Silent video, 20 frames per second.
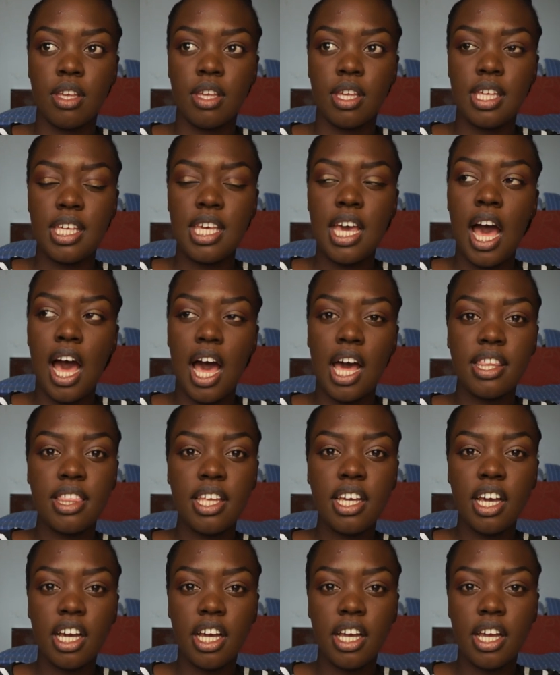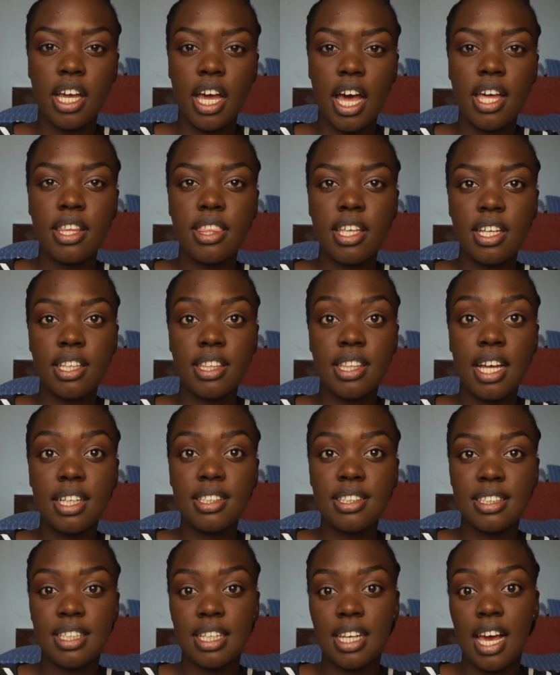Yeah, I think
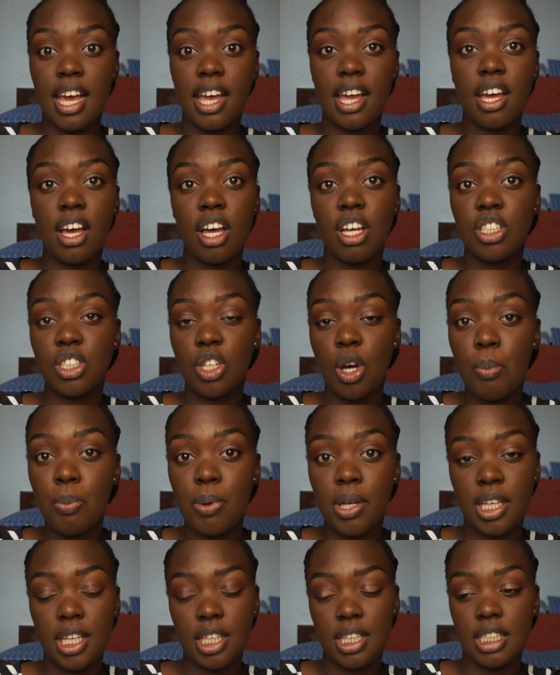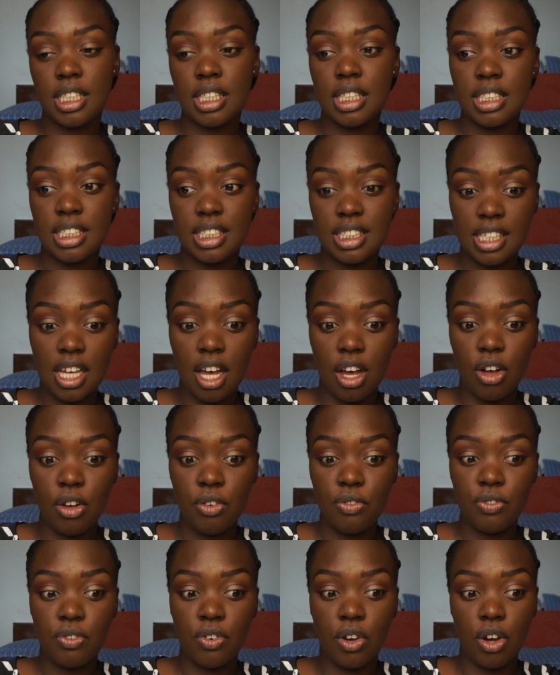that's like a topic in
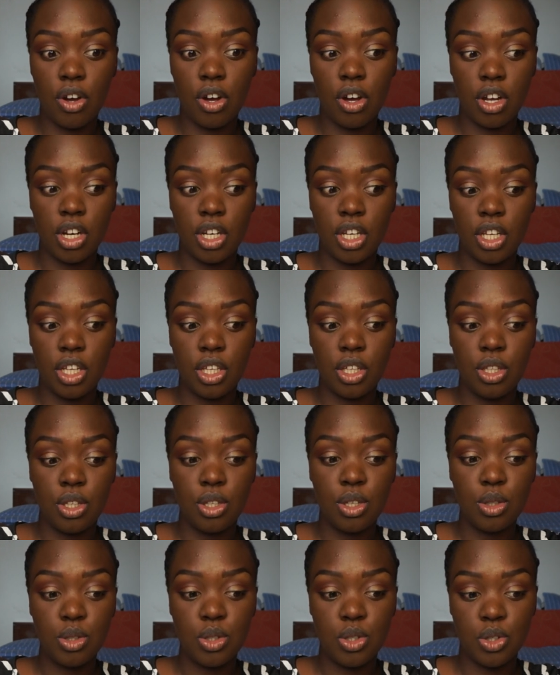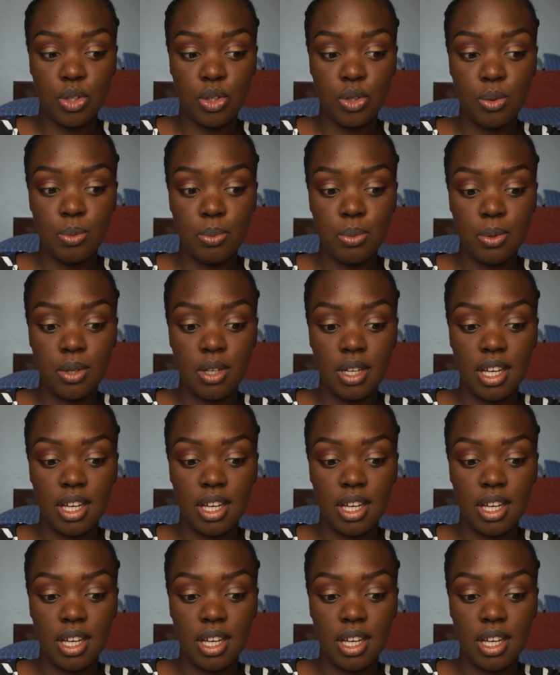itself on YouTube.